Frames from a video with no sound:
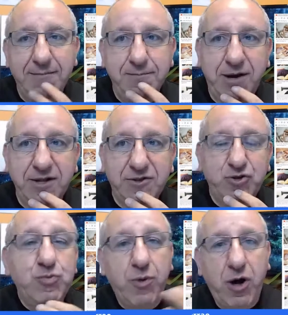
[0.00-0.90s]
but
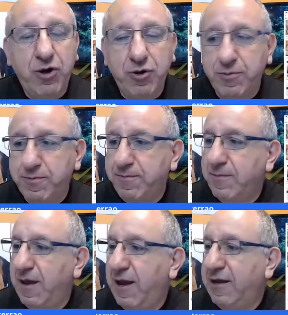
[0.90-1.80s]
tomorrow
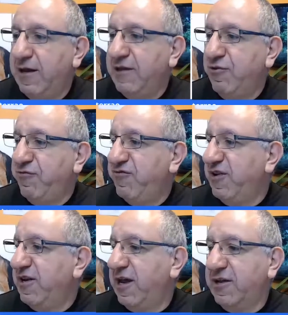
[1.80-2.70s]
I don't
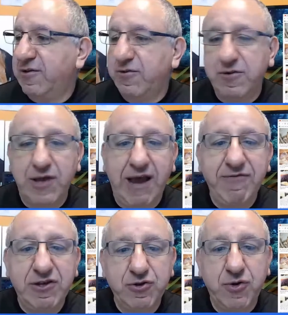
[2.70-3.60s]
feel like
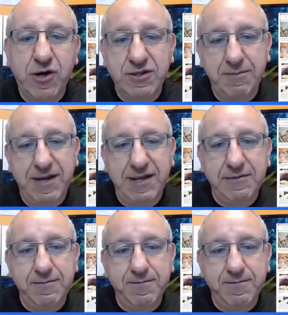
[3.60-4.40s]
having you on the bed.